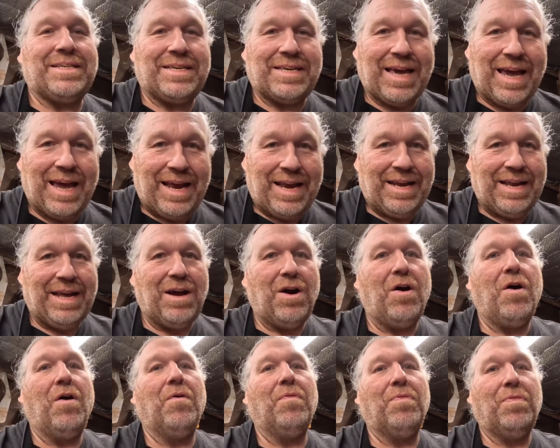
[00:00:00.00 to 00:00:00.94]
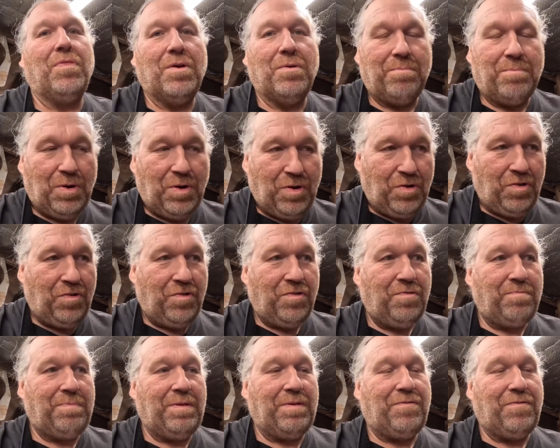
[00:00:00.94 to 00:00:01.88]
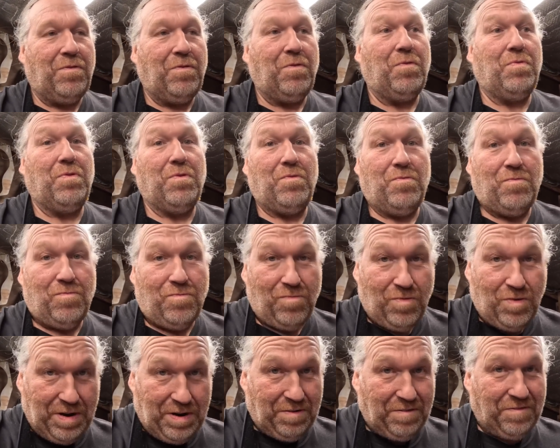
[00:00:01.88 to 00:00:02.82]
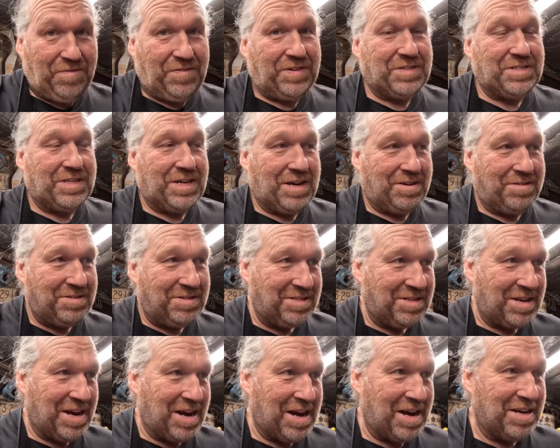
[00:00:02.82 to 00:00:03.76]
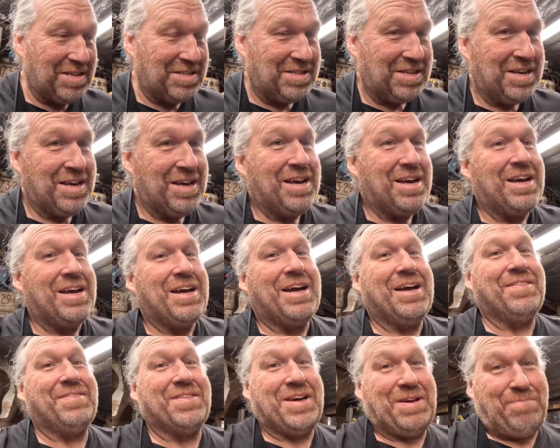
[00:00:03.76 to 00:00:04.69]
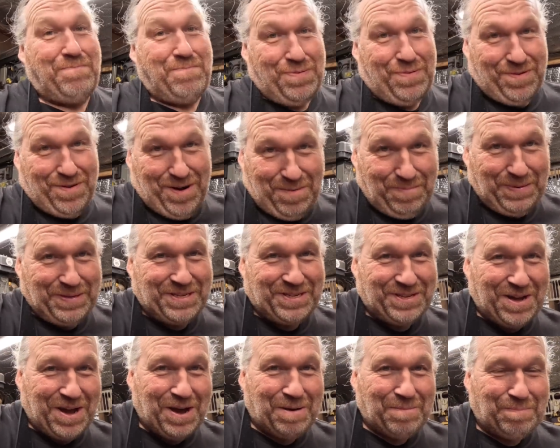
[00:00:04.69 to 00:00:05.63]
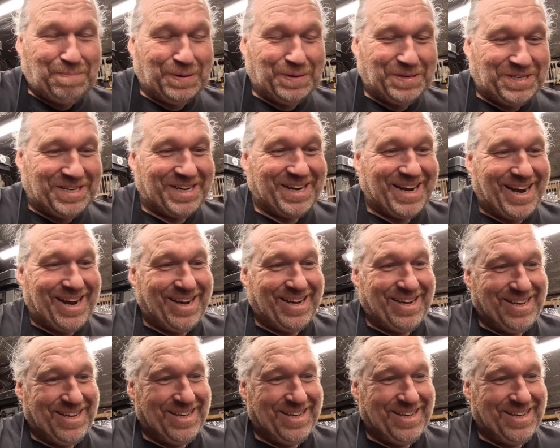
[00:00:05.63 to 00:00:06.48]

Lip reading: getting it on the move before the real physio starts and they proper start pushing it.